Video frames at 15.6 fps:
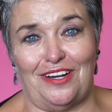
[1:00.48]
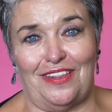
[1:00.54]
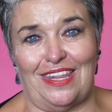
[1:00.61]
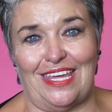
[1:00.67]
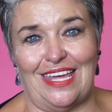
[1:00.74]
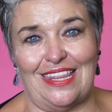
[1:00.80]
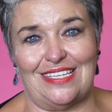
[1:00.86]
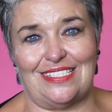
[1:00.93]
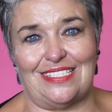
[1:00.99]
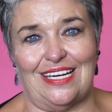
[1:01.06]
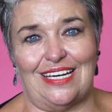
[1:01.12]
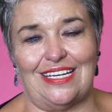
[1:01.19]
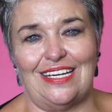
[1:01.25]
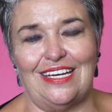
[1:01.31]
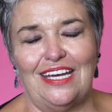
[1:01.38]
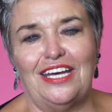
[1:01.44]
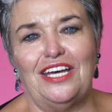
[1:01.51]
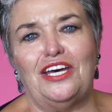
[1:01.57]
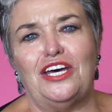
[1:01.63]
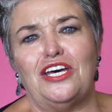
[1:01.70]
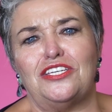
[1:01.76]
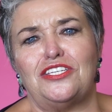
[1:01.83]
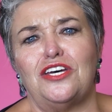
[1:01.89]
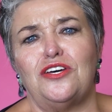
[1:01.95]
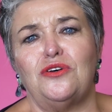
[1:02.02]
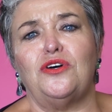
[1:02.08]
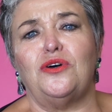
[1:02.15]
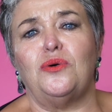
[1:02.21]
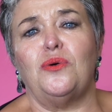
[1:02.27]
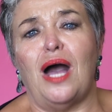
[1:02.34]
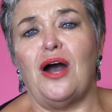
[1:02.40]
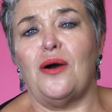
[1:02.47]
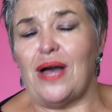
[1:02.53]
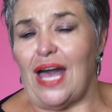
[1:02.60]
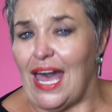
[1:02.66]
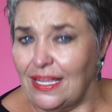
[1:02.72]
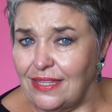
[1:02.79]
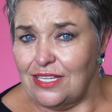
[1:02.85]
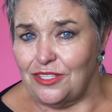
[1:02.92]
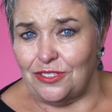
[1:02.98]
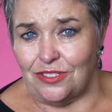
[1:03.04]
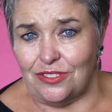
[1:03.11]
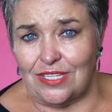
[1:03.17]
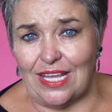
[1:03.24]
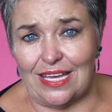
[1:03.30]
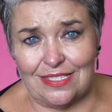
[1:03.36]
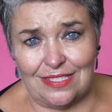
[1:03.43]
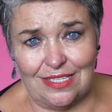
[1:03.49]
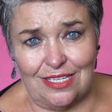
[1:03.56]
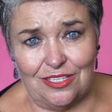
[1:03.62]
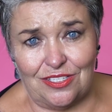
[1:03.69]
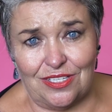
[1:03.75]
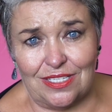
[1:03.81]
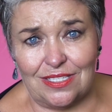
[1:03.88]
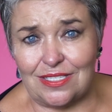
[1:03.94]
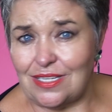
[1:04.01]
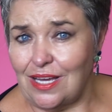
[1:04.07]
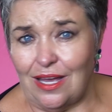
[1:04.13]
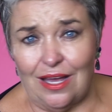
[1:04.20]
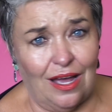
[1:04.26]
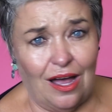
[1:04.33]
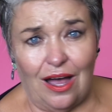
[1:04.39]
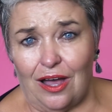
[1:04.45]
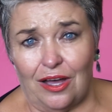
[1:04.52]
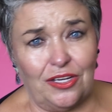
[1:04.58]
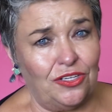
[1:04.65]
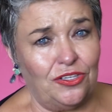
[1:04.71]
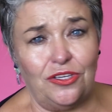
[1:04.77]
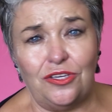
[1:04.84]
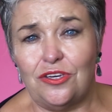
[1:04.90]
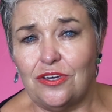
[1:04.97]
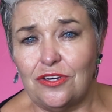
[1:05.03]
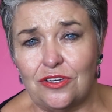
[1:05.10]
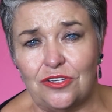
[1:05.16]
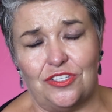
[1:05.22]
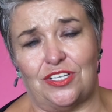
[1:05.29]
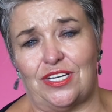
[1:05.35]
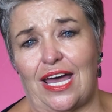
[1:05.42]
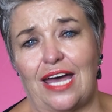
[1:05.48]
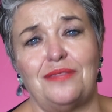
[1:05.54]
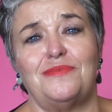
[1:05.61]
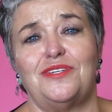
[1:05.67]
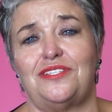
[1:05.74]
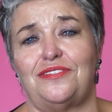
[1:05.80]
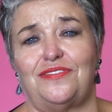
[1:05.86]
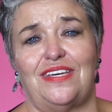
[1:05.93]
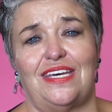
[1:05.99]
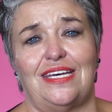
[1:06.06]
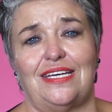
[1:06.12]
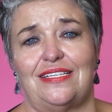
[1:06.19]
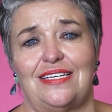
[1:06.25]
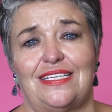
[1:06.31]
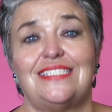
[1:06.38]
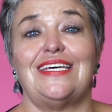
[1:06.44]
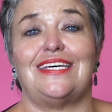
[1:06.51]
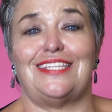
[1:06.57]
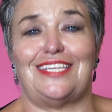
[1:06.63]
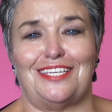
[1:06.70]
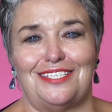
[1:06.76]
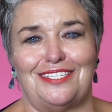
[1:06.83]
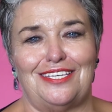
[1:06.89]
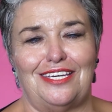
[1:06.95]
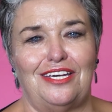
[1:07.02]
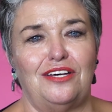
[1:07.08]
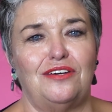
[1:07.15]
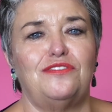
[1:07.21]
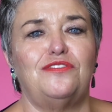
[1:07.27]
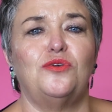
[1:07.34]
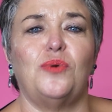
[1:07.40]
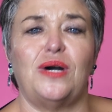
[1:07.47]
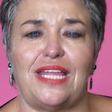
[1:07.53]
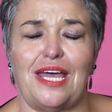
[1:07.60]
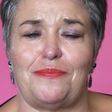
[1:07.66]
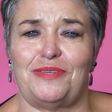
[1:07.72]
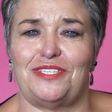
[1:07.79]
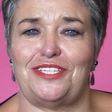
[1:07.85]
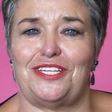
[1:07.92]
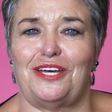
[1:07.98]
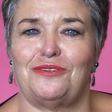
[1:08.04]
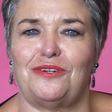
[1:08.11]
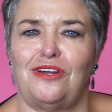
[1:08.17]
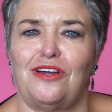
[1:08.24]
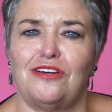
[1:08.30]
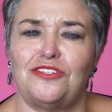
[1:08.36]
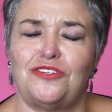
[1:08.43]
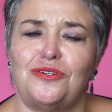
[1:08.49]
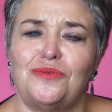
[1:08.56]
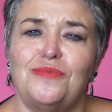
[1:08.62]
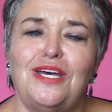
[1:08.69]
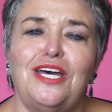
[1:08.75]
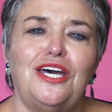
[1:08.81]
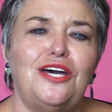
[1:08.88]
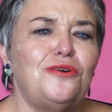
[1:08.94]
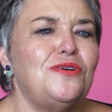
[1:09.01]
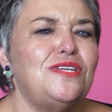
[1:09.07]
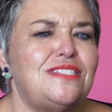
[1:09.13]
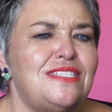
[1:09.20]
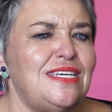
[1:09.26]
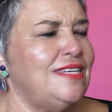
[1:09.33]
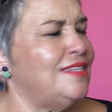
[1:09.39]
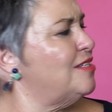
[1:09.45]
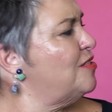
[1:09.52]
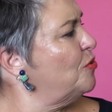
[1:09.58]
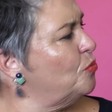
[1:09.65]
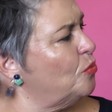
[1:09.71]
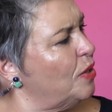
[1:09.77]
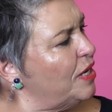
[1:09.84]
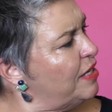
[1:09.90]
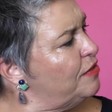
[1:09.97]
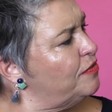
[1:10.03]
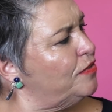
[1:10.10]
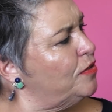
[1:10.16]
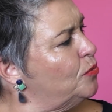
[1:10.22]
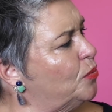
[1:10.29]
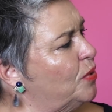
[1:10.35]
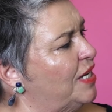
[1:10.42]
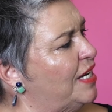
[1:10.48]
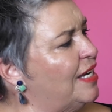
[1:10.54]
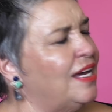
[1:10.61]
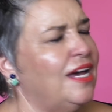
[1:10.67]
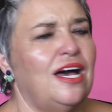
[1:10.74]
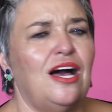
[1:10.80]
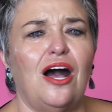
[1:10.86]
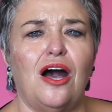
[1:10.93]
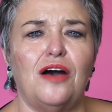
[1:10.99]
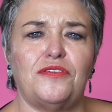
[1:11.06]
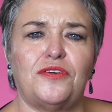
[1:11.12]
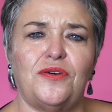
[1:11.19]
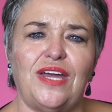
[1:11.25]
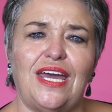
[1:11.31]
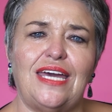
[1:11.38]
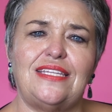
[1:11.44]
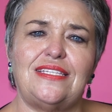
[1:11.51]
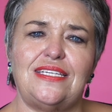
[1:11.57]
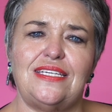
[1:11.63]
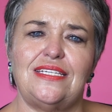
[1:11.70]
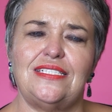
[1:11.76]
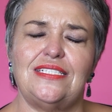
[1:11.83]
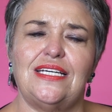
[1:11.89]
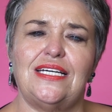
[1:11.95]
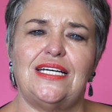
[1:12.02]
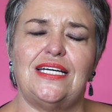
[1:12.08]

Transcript: on the other side. So our attitude as teachers are huge atmosphere setters for what happens in our classroom. A routine is a wonderful way of creating